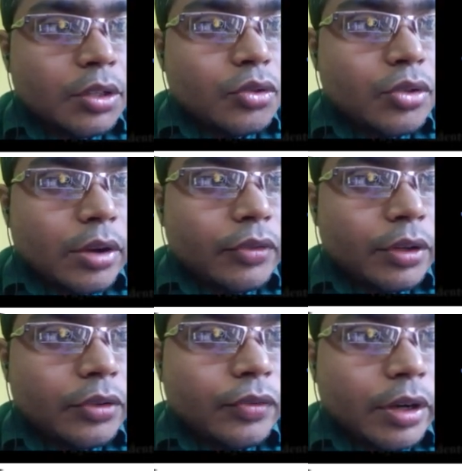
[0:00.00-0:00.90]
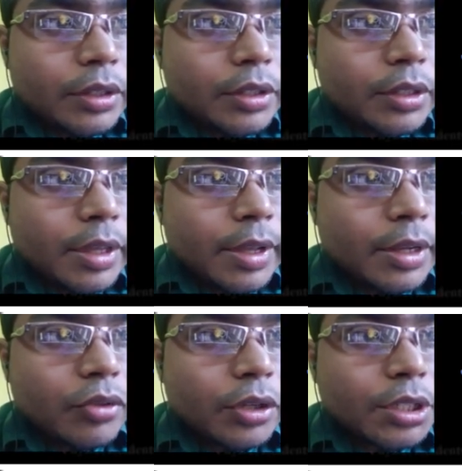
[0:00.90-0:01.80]
So after further
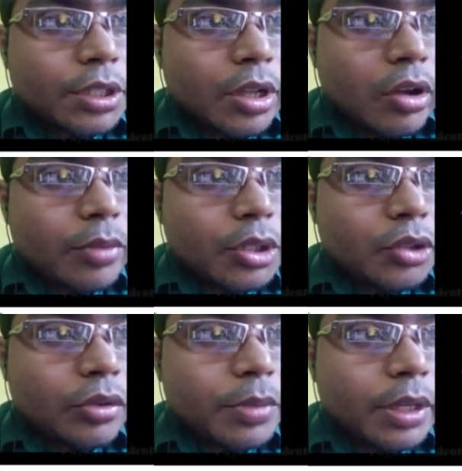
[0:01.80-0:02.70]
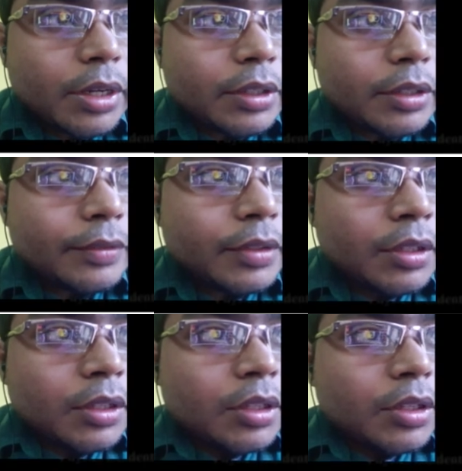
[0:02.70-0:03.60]
calculation, how much you will be getting?
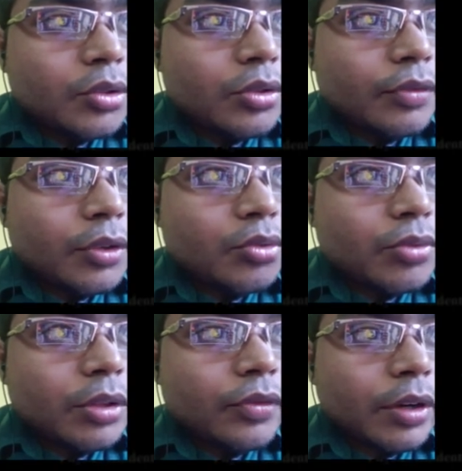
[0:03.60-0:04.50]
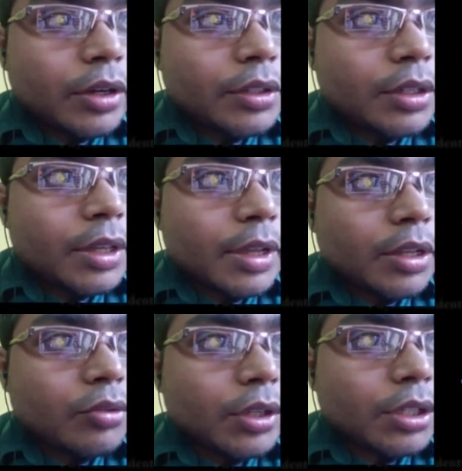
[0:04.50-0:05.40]
So if we do the further
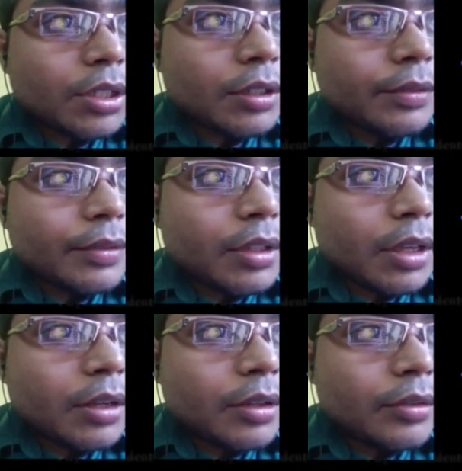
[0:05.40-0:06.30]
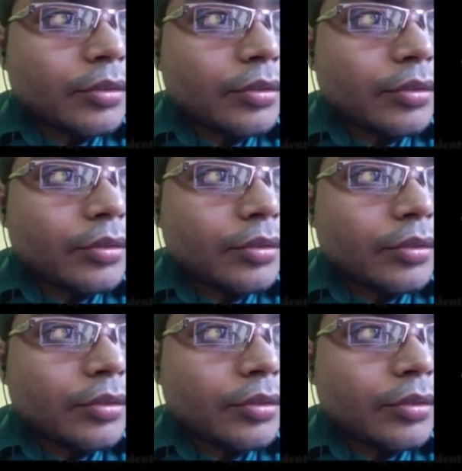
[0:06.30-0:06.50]
calculation, then